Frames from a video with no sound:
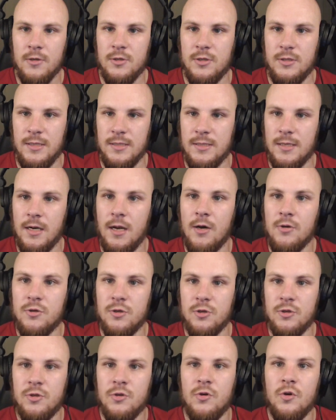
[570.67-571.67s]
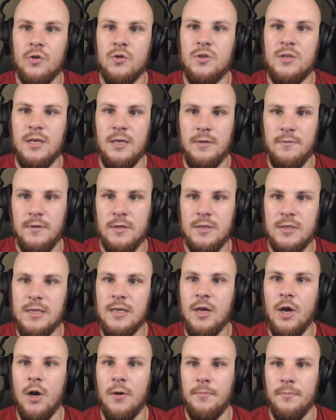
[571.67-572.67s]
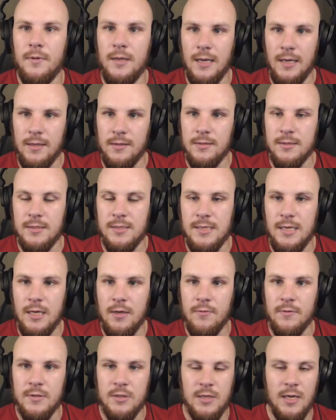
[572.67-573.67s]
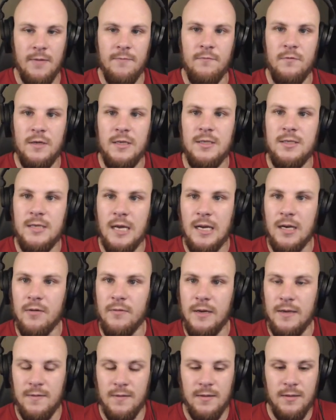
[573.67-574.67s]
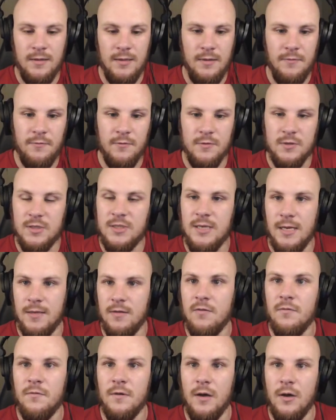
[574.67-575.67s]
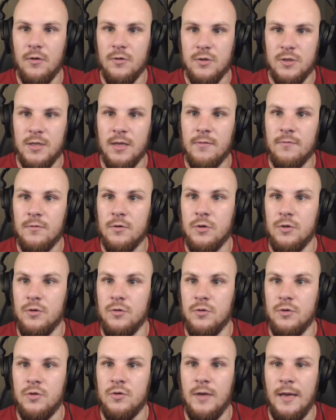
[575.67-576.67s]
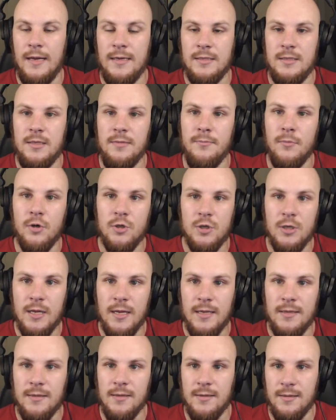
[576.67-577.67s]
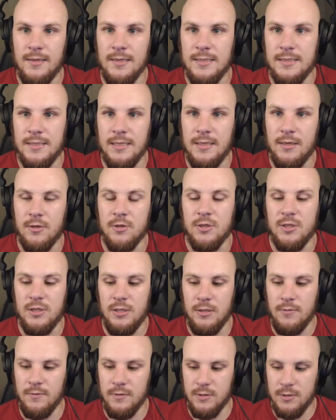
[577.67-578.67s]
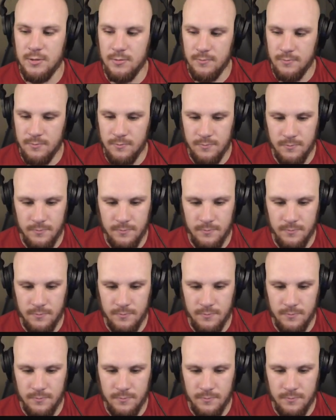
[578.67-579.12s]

So this allows us to continuously update the sequence and regenerate a different set of values that were used to actually modulate the things in our sequence.